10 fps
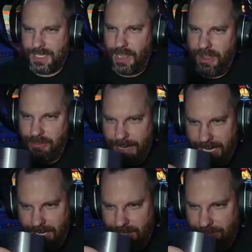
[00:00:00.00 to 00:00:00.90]
know, left
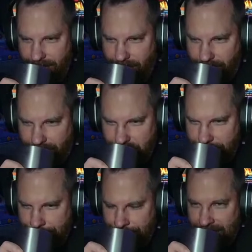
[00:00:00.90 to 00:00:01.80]
my garage.
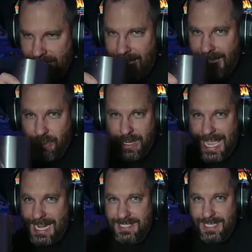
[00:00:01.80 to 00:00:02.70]
Everyone
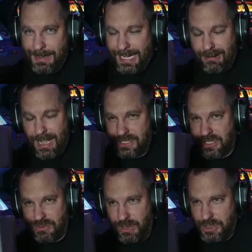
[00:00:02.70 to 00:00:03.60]
acts like my garage
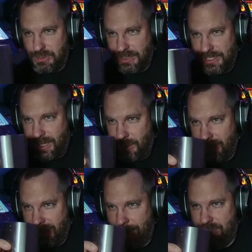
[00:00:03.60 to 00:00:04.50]
is a roach motel
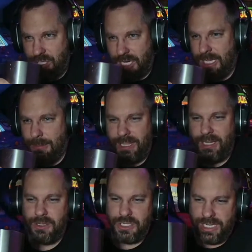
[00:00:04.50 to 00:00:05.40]
where games check in, but they
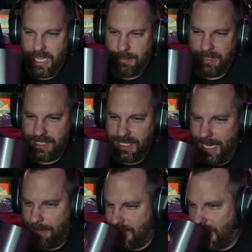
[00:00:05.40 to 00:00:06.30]
don't check out. But
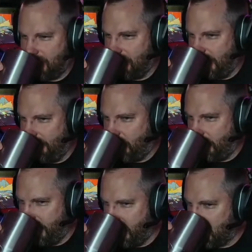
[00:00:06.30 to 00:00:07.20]
games do leave quite a bit.